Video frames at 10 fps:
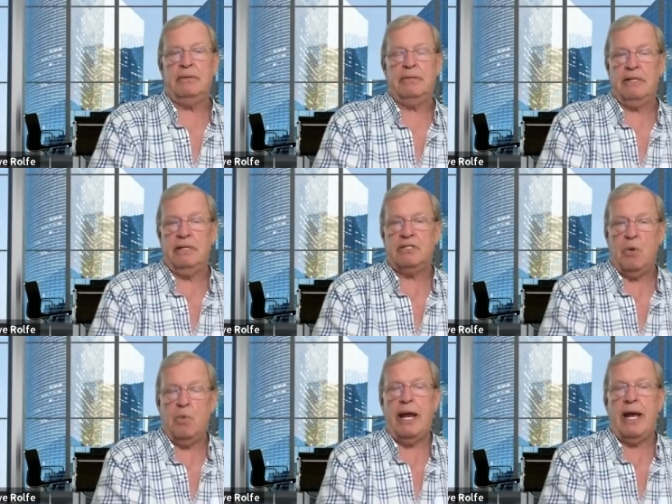It's a
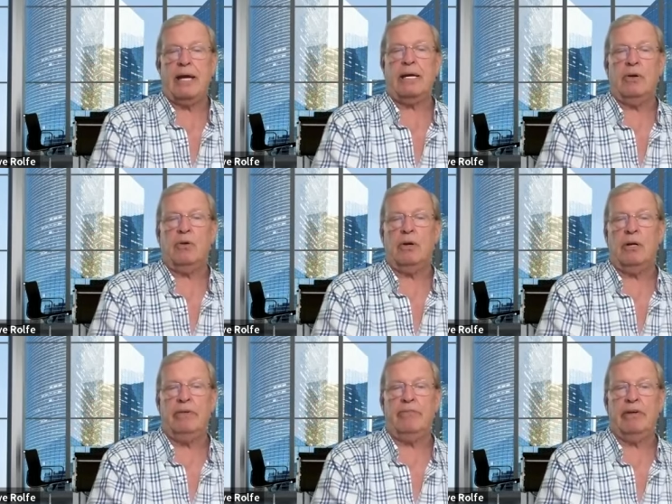way I can earn a
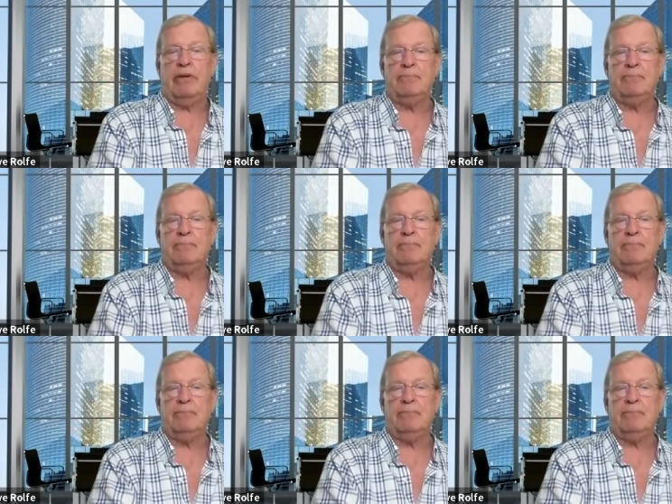living,